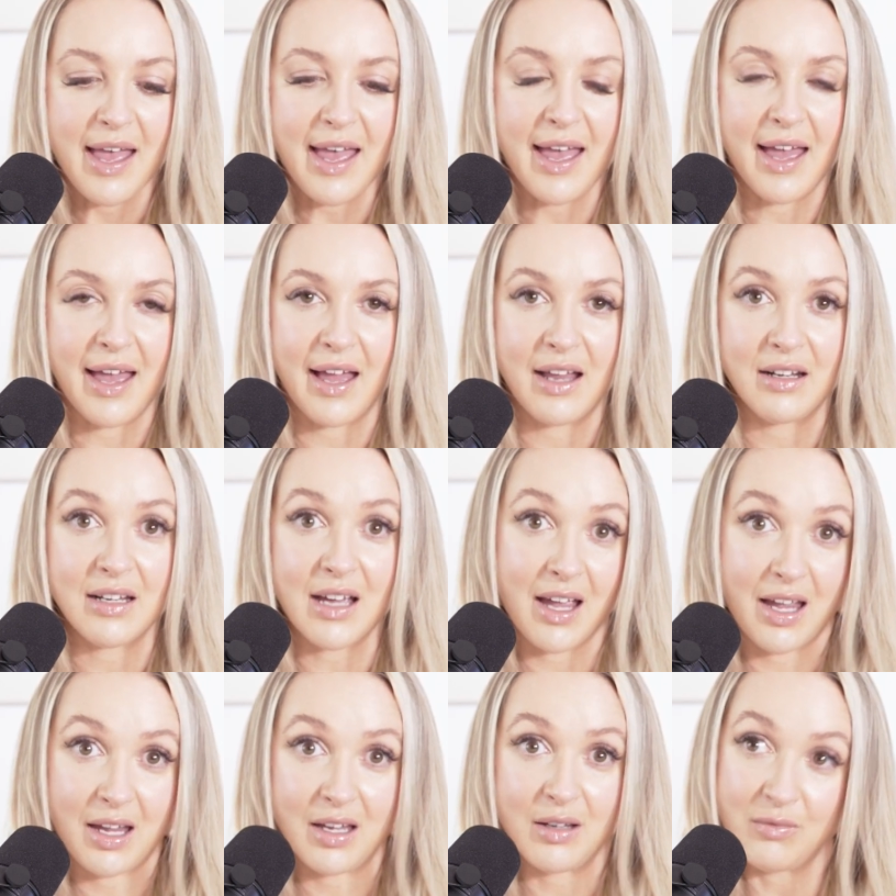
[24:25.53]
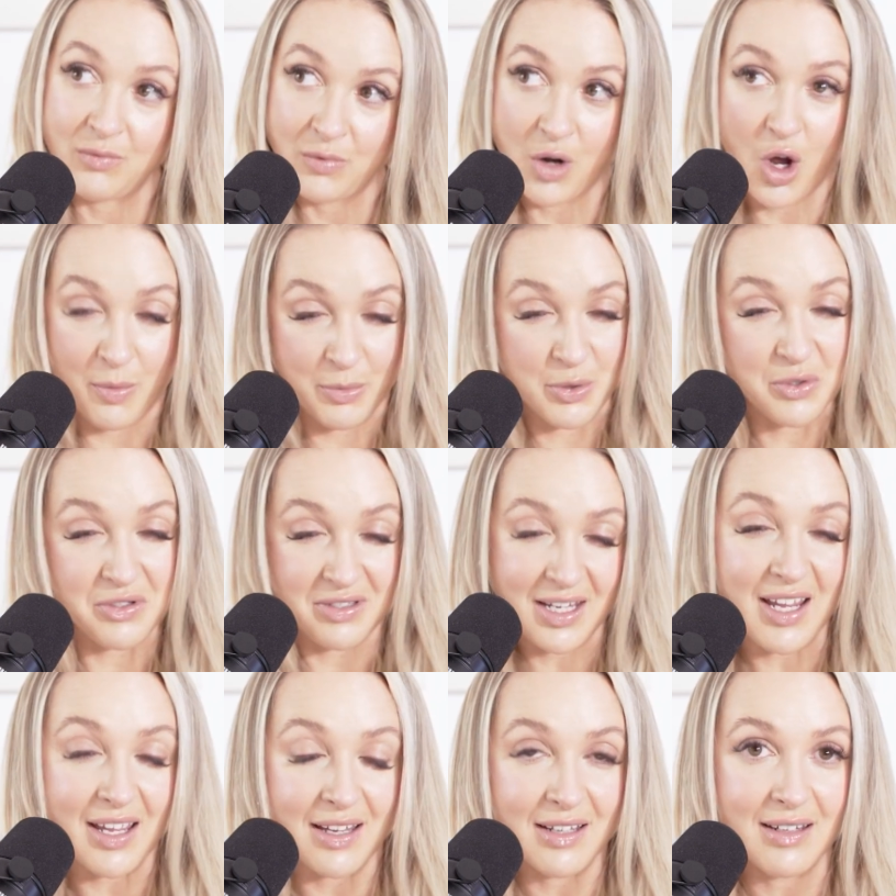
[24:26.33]
And I
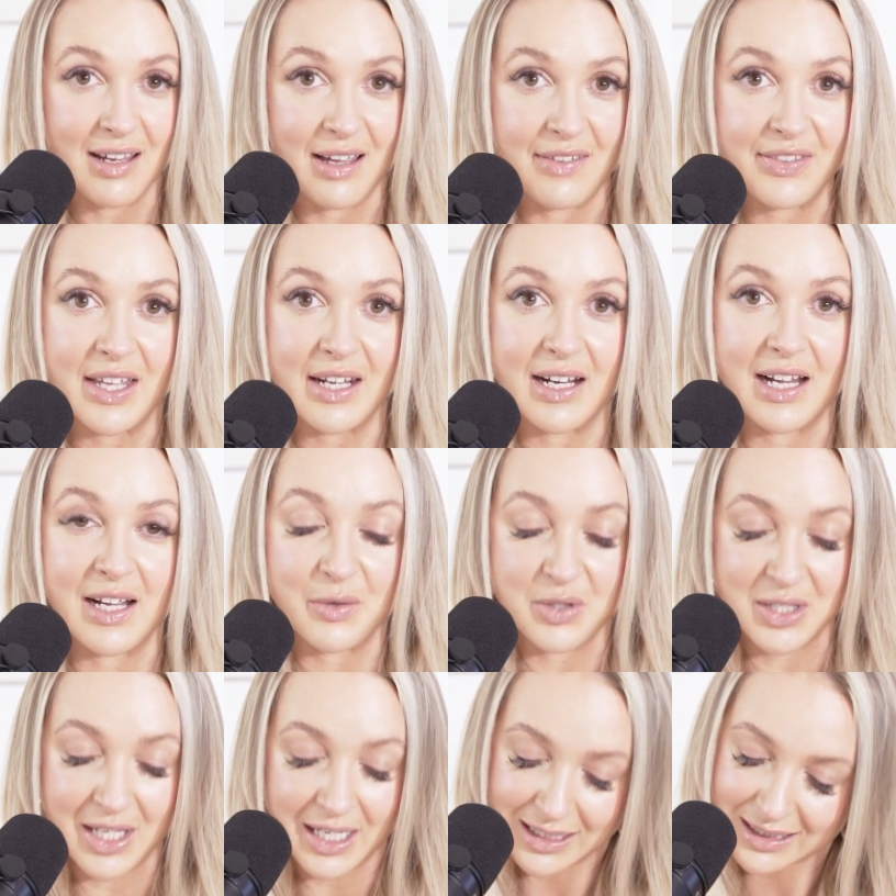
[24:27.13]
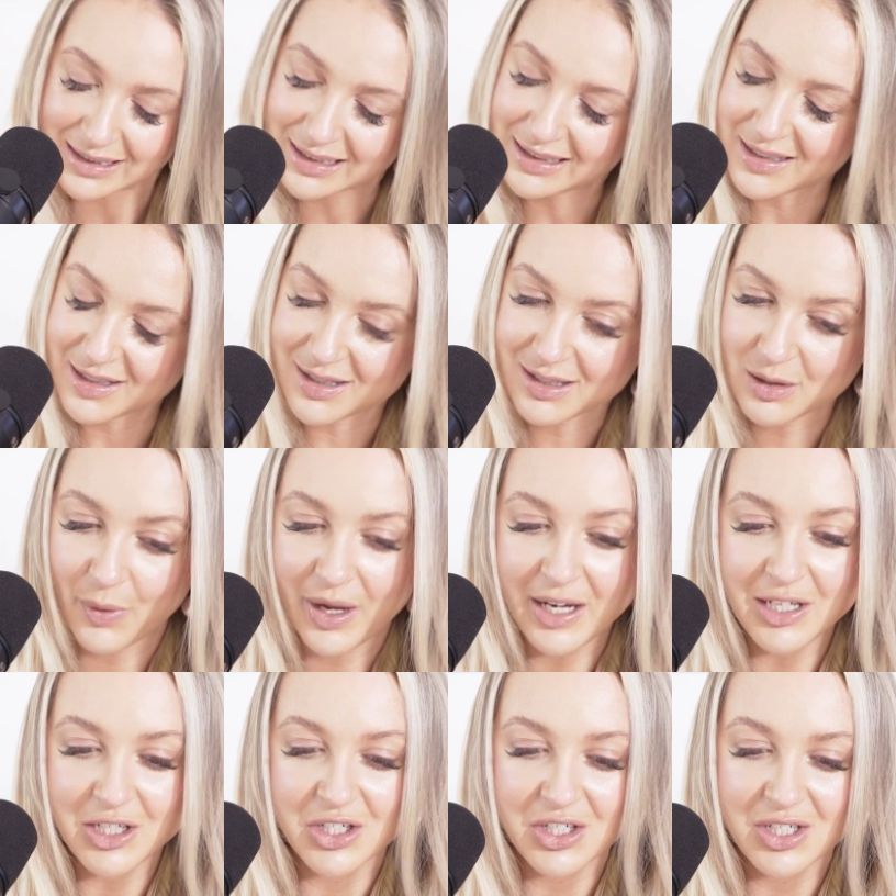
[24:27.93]
almost did. And then I was like,
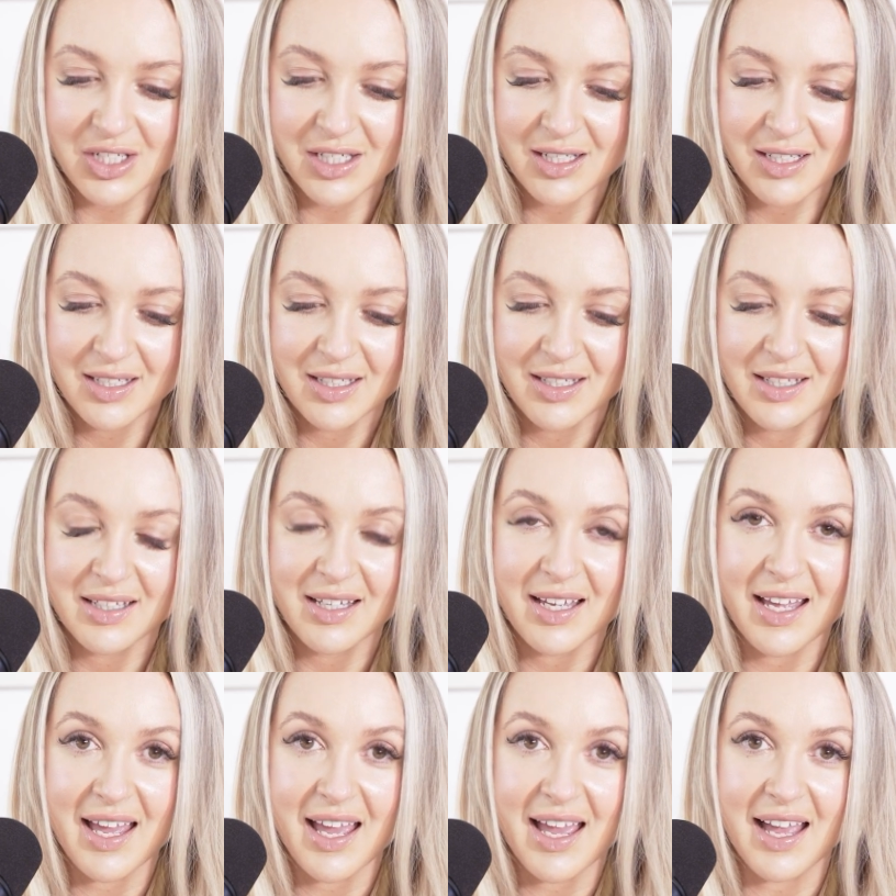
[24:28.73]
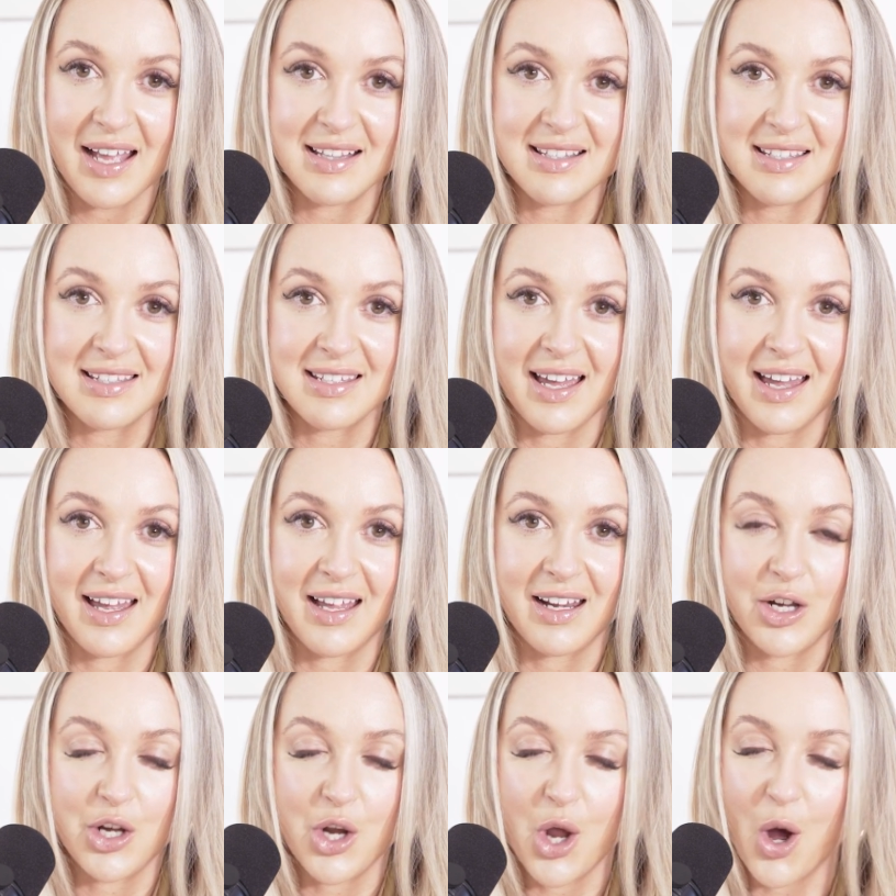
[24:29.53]
switched and
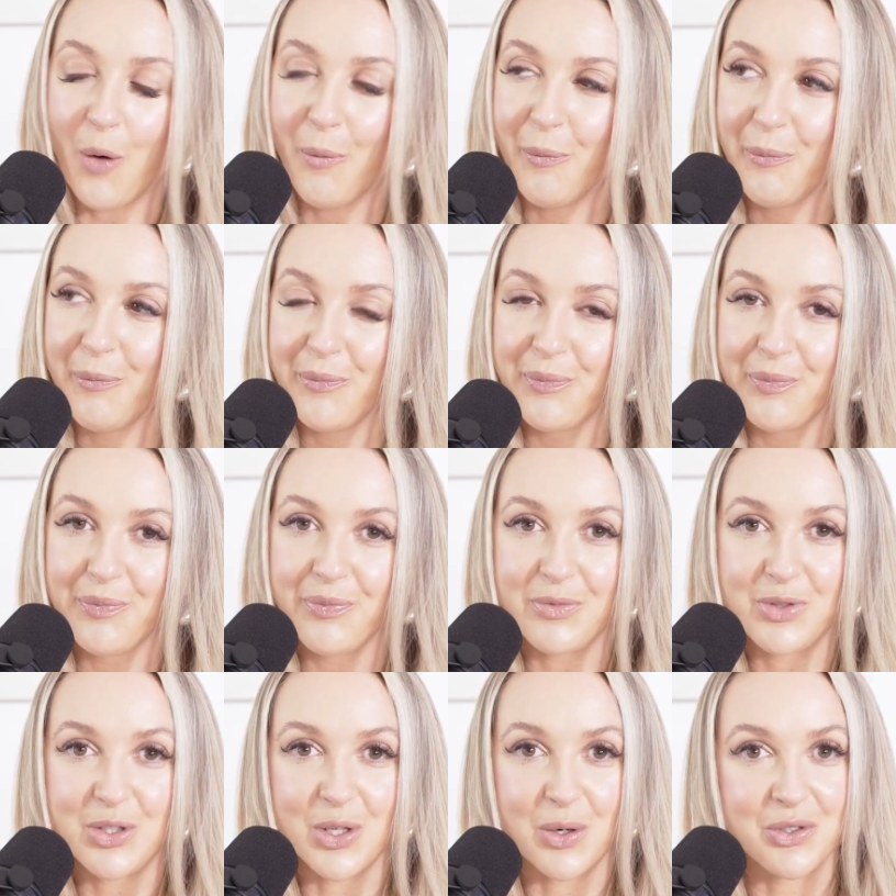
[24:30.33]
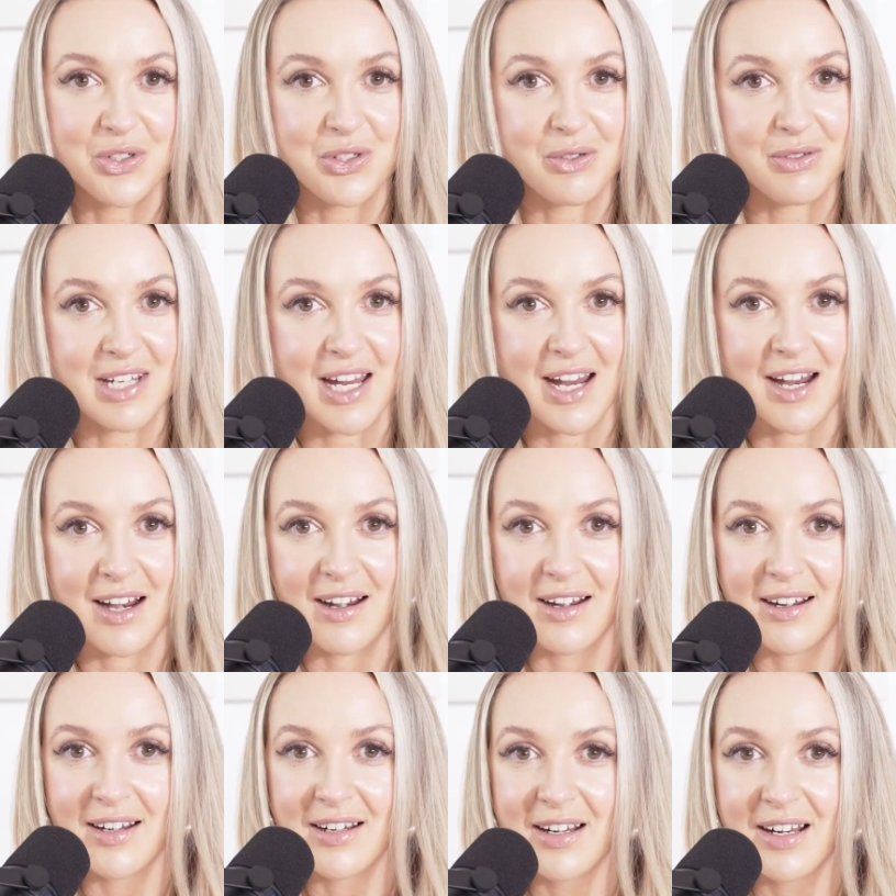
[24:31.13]
said, no, don't you
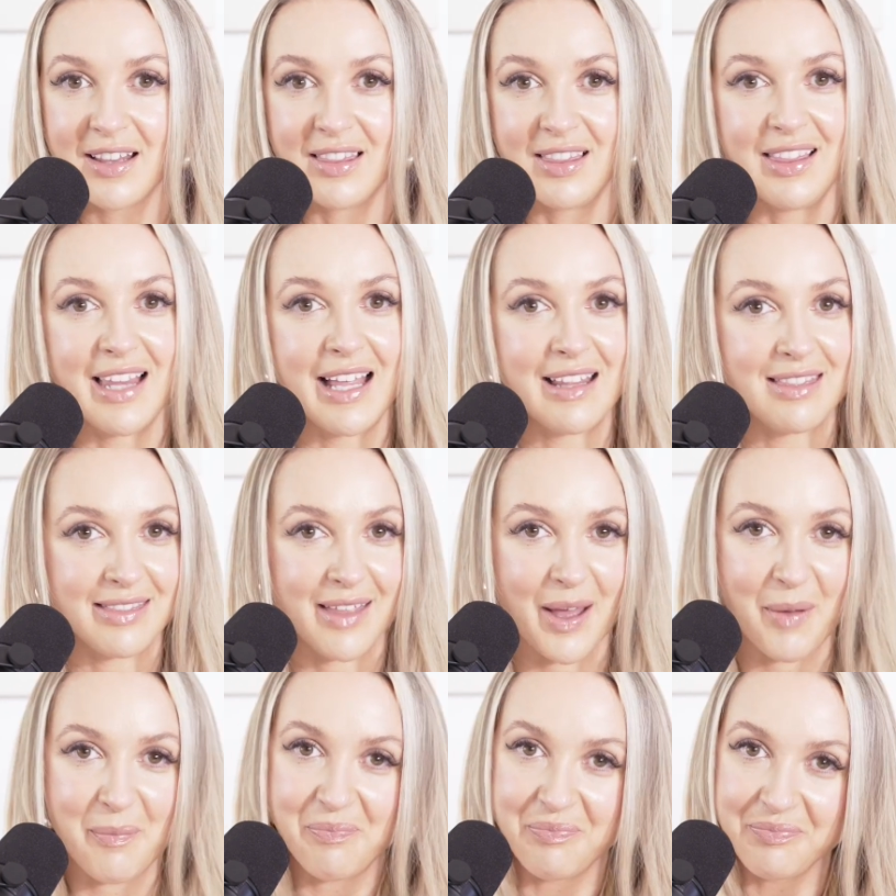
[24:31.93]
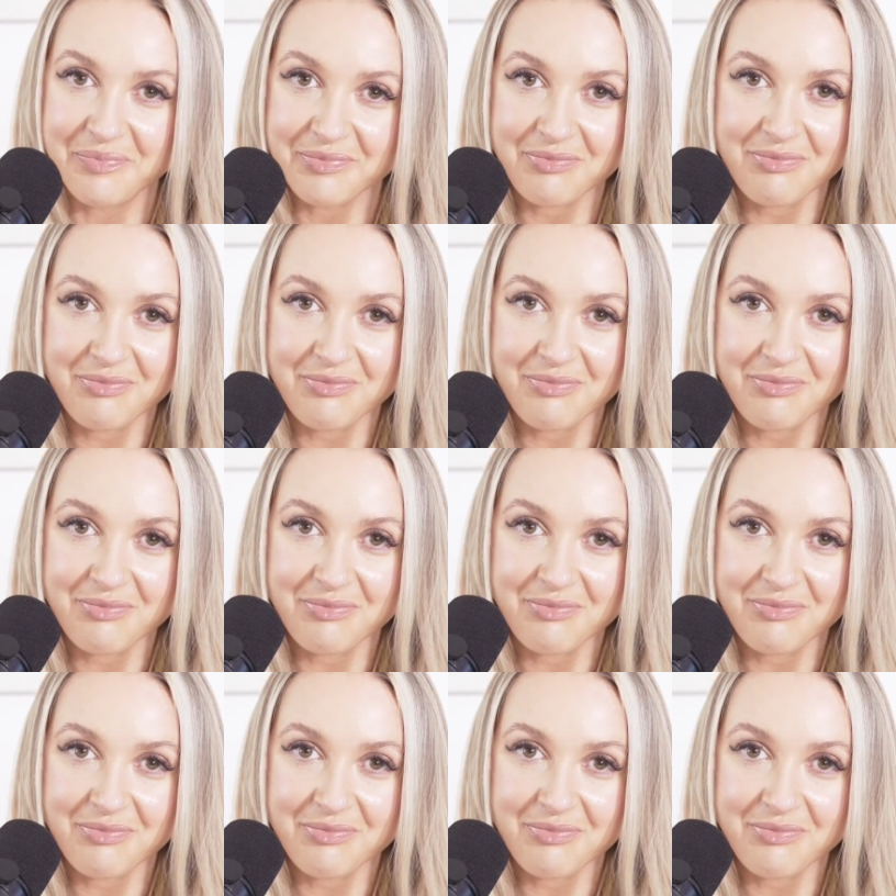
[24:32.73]
dare. Let them